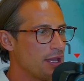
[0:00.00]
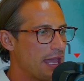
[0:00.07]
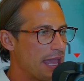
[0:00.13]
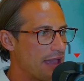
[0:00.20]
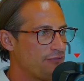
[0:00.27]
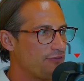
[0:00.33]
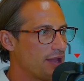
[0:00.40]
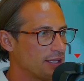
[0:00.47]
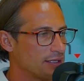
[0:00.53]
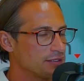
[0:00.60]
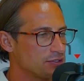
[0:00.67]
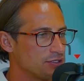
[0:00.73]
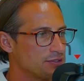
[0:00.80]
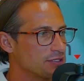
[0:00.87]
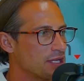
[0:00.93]
have like a
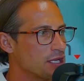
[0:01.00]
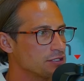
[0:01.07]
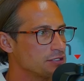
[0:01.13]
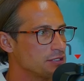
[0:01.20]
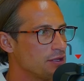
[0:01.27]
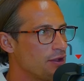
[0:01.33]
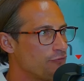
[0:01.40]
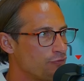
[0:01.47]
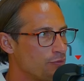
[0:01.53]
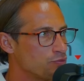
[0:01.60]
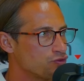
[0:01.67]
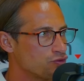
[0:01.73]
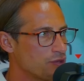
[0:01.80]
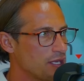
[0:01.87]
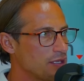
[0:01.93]
discussion from
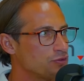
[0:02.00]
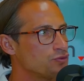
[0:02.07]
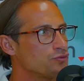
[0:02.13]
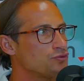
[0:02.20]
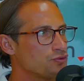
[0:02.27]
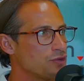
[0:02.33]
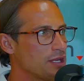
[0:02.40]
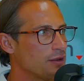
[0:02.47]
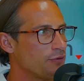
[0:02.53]
trader to trader,